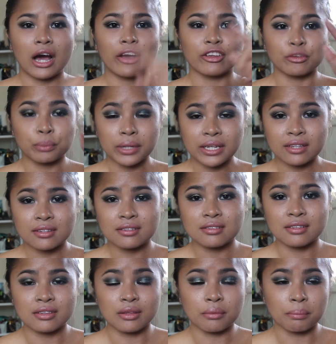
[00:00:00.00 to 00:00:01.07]
I was playing this
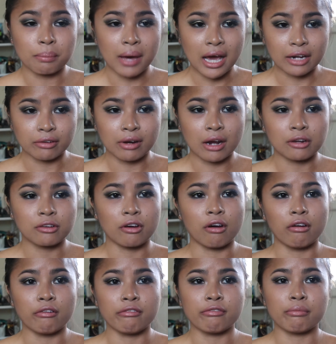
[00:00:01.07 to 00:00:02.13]
in the background
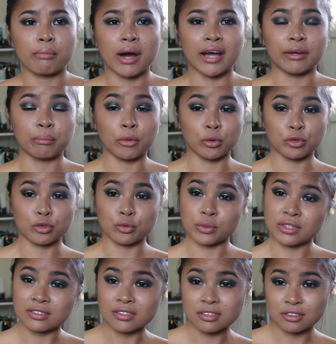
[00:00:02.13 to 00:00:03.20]
of my most
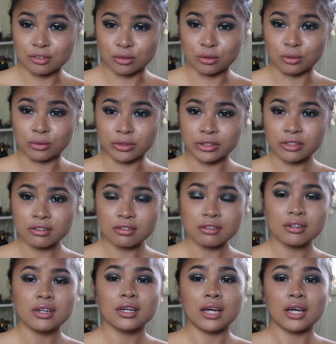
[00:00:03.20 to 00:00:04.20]
recent tutorial